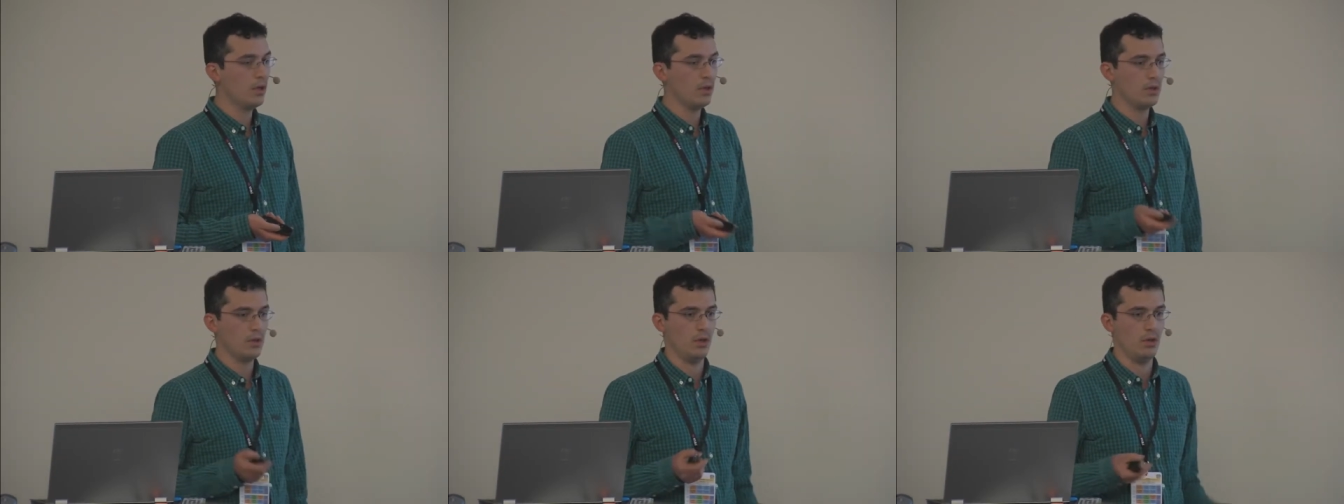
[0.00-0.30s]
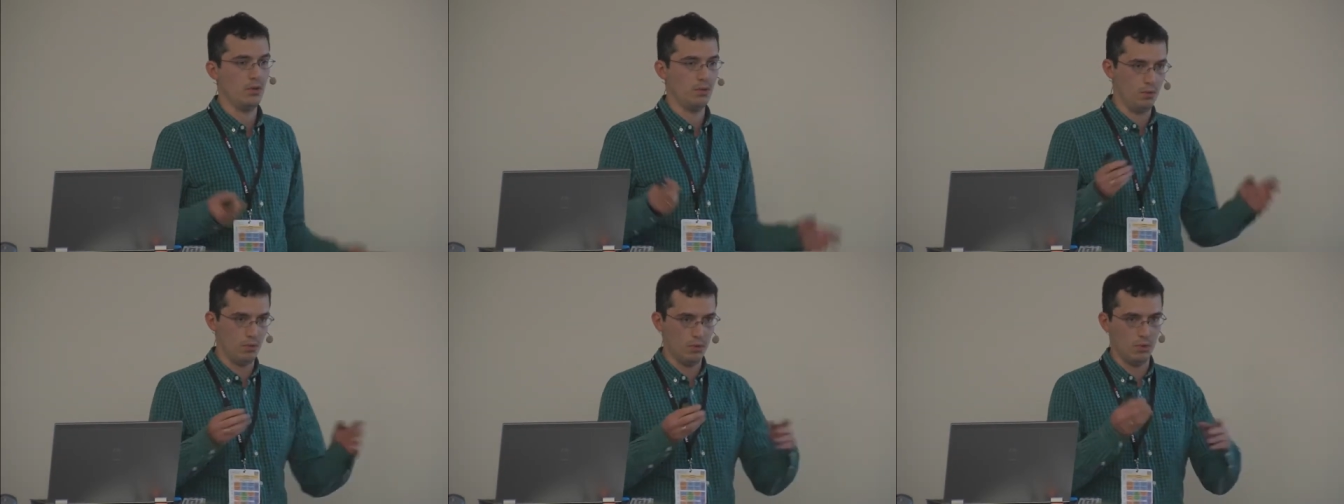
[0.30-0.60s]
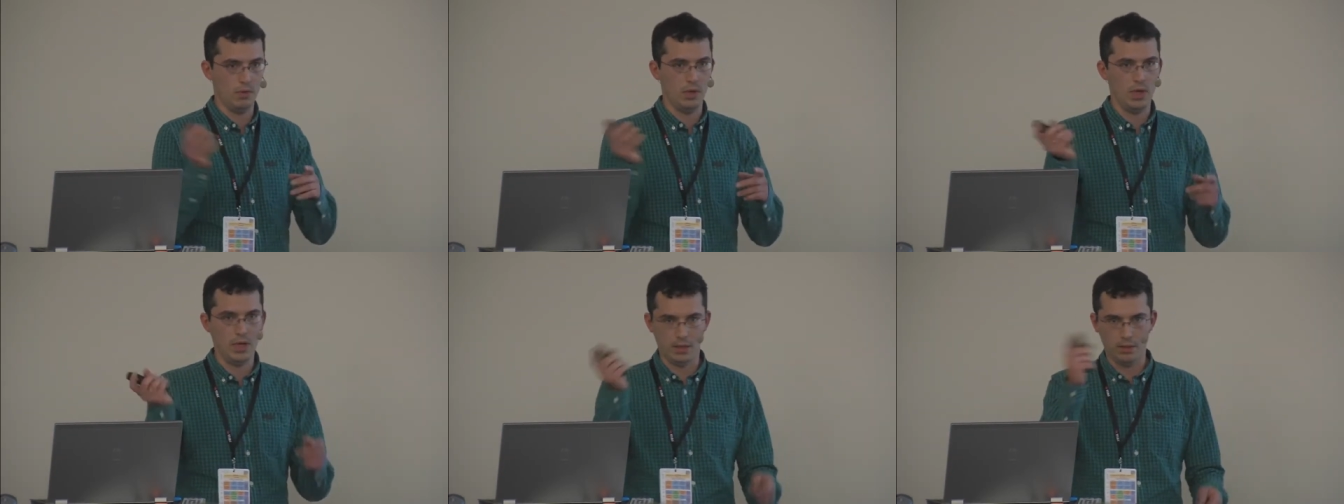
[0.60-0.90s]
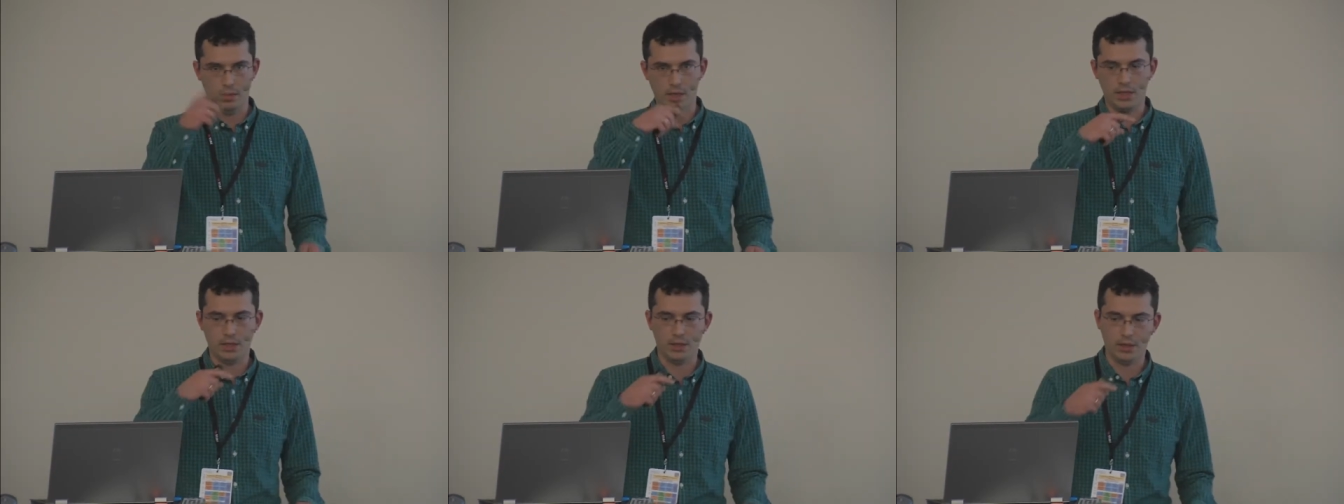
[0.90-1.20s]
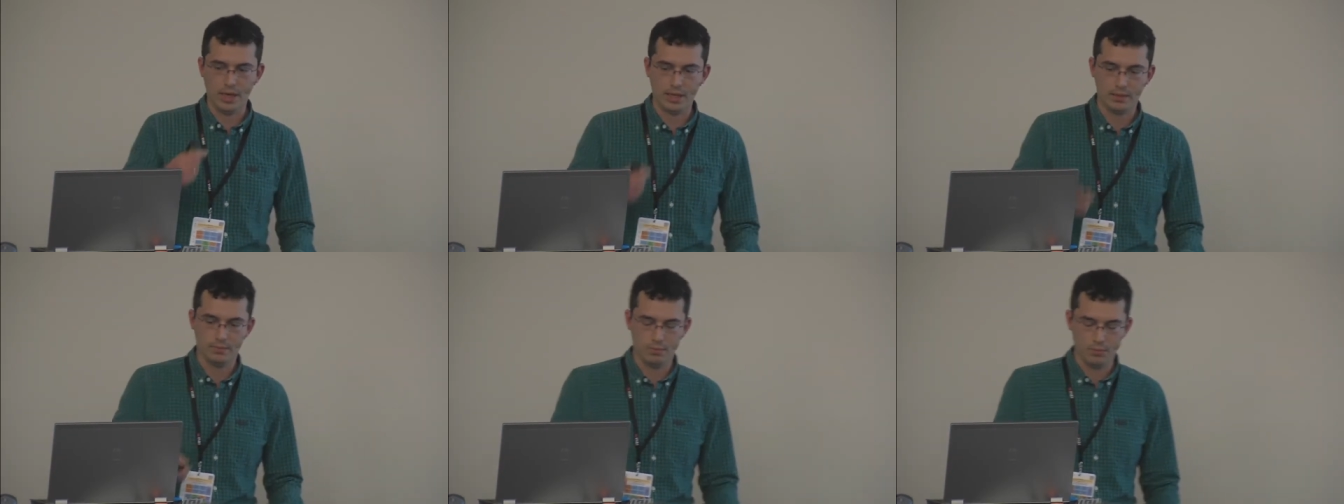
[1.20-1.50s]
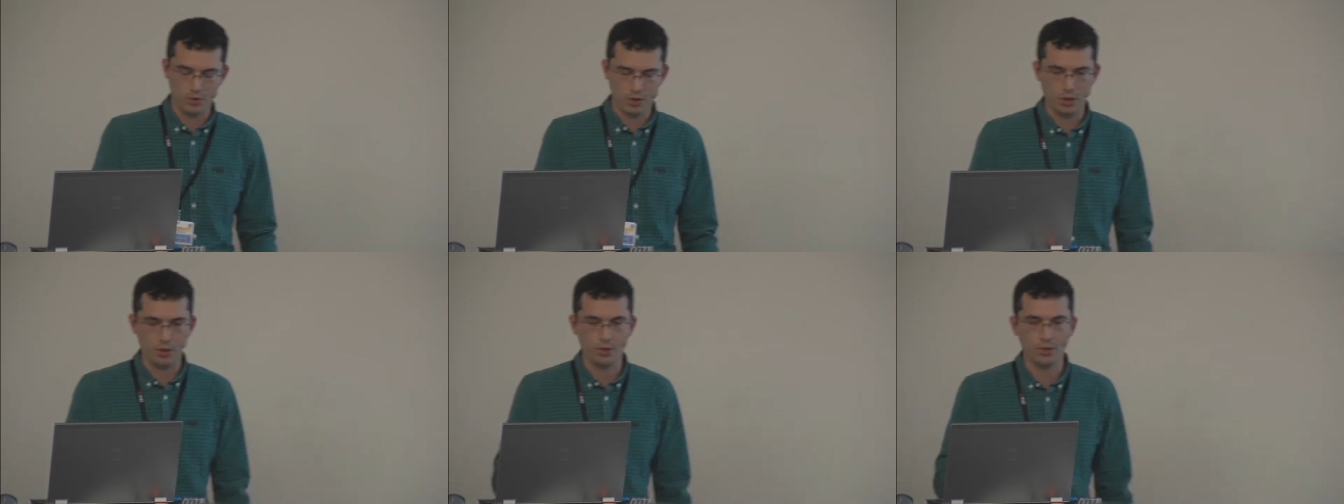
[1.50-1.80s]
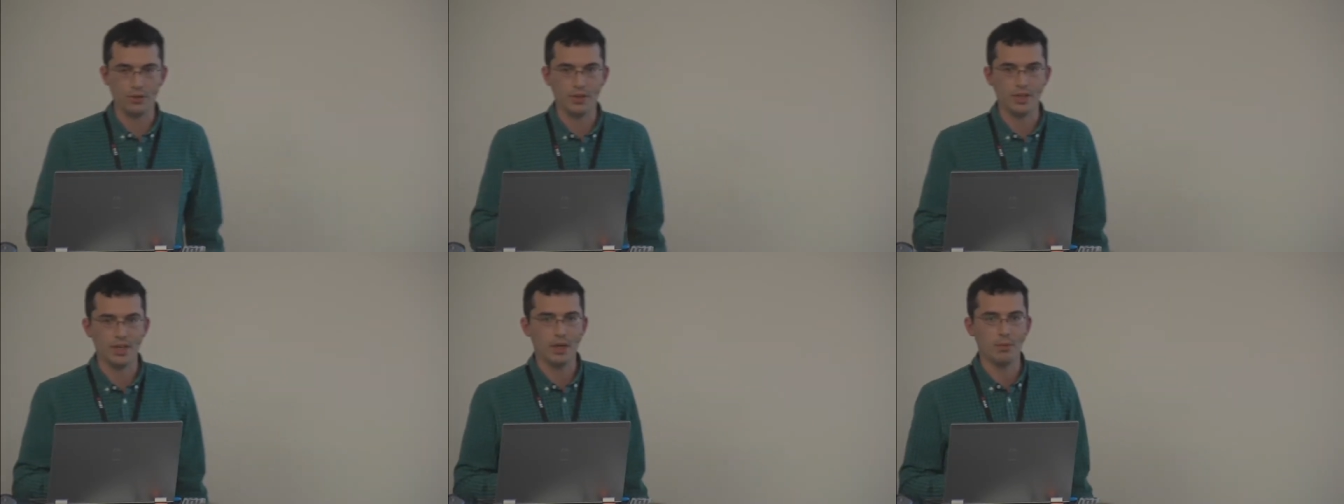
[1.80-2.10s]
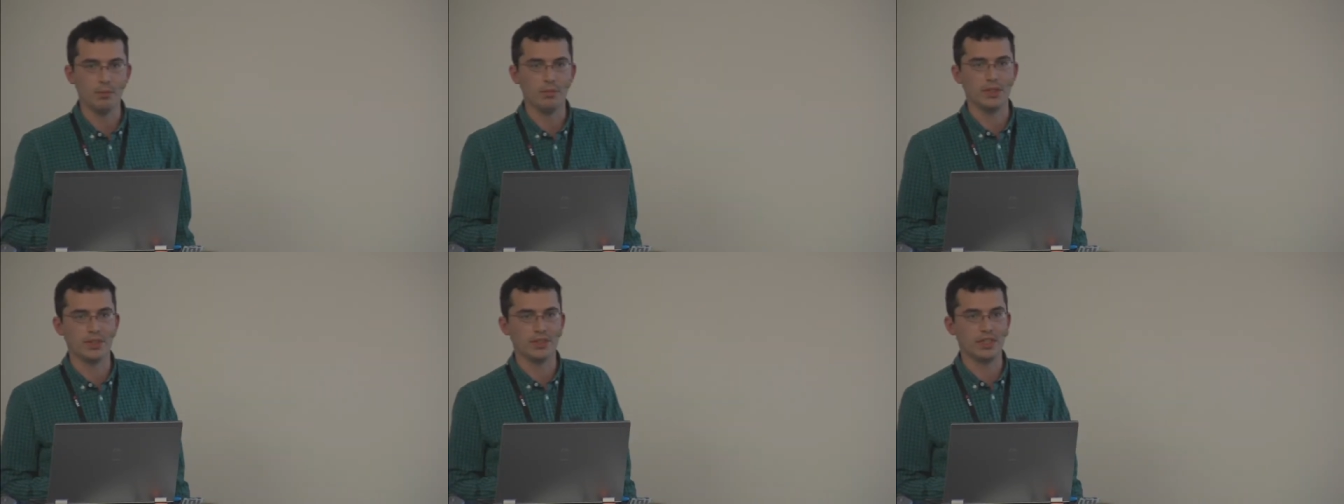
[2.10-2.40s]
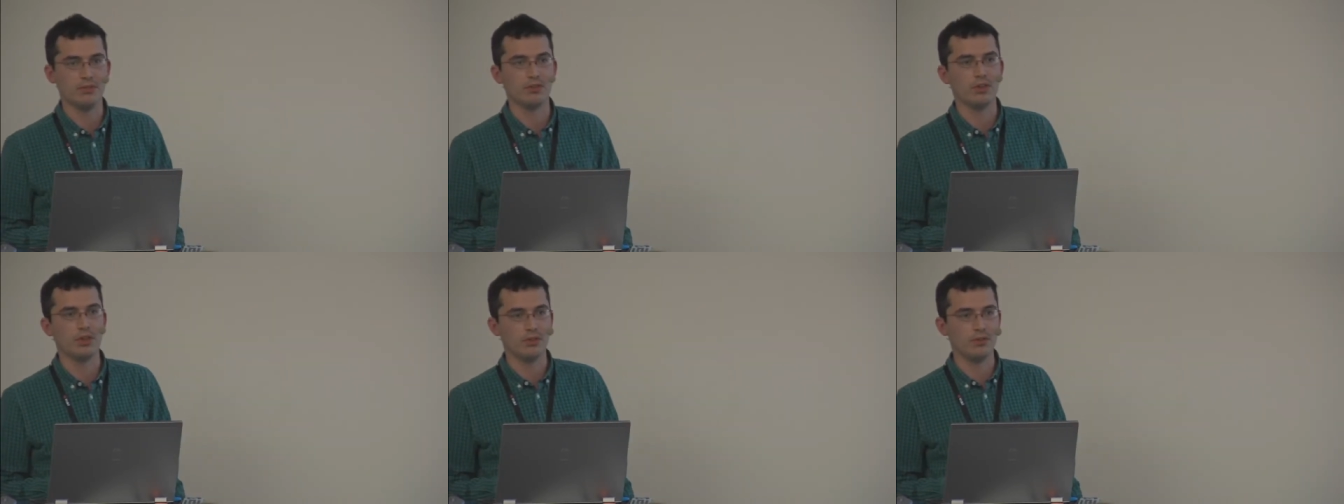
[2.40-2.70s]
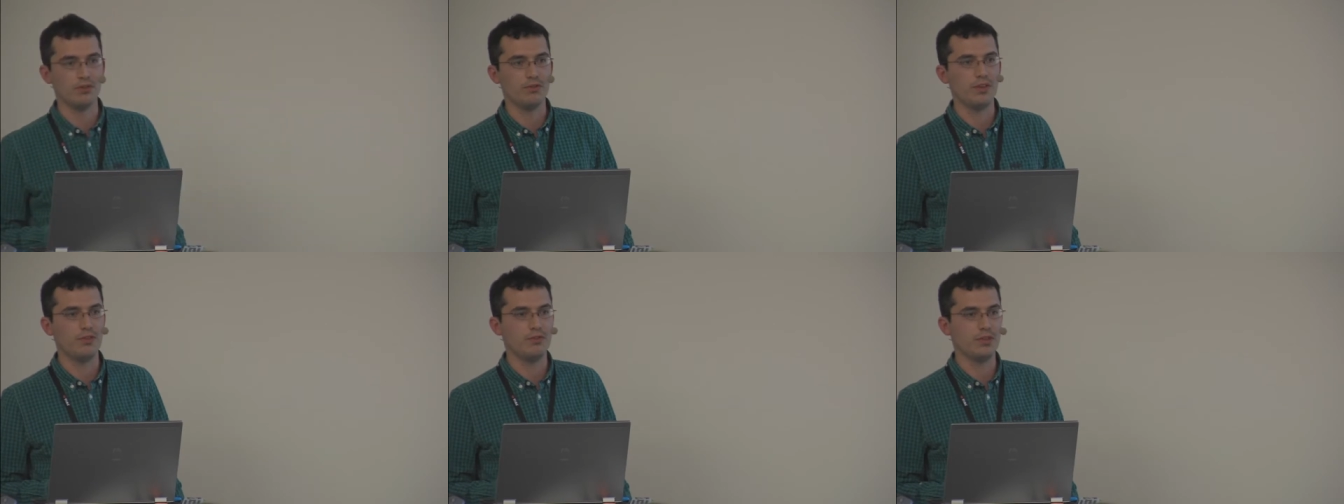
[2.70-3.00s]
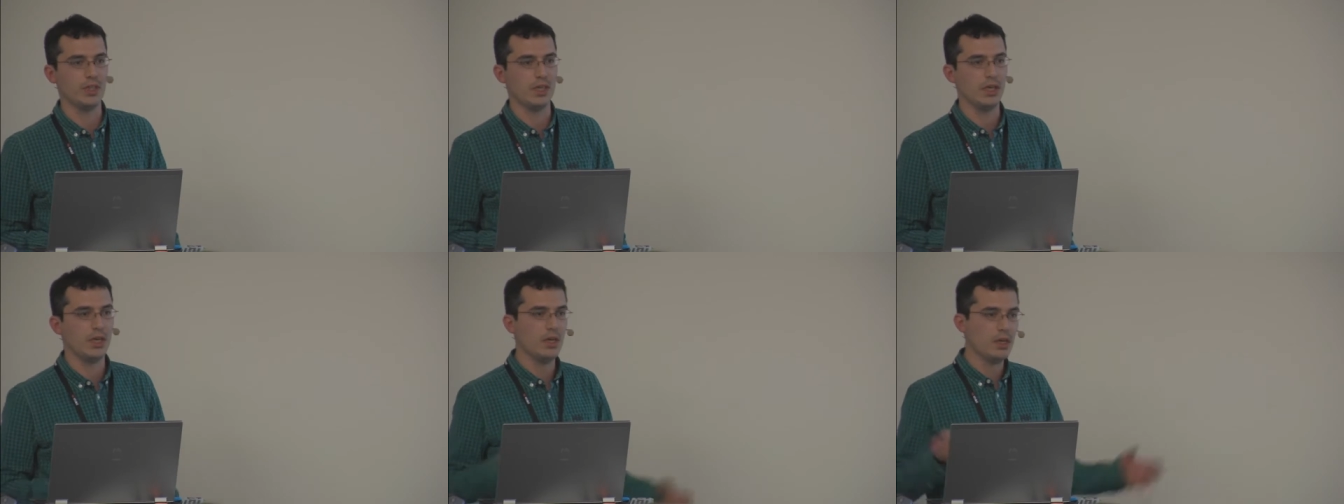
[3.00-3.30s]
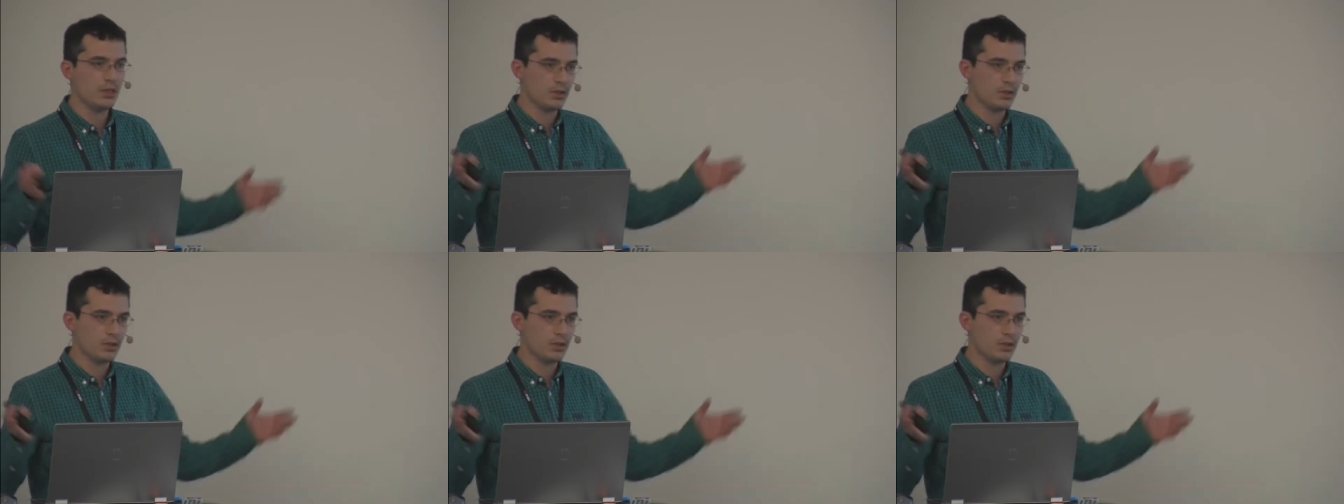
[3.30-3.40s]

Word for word: So I, I, sh I, showed you the number 750.